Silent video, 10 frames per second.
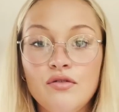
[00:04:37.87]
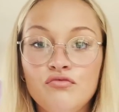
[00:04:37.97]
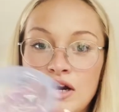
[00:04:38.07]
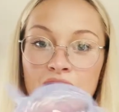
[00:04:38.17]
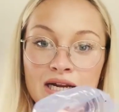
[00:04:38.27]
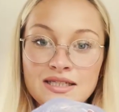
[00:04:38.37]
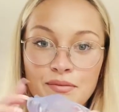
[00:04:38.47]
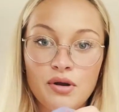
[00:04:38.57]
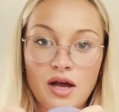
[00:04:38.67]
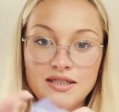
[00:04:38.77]
Really
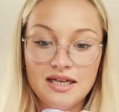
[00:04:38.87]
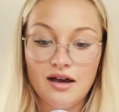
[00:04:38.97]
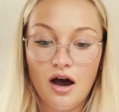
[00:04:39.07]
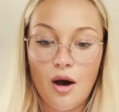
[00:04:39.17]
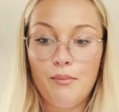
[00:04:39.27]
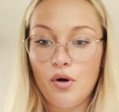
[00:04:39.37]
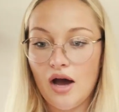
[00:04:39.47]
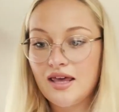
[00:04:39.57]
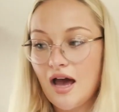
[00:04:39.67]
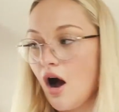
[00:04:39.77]
simple idea, but
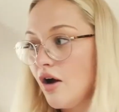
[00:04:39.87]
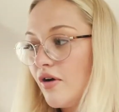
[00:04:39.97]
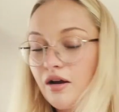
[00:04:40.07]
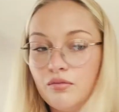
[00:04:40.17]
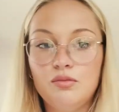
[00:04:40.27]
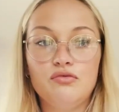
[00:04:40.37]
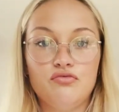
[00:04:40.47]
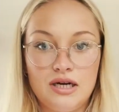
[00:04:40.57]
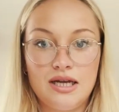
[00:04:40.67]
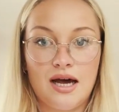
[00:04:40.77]
I reckon would be
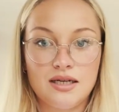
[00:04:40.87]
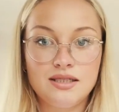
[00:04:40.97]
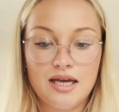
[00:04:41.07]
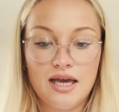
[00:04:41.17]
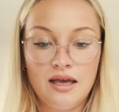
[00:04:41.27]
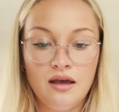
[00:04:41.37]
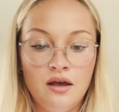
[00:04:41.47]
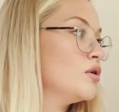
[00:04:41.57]
really handy.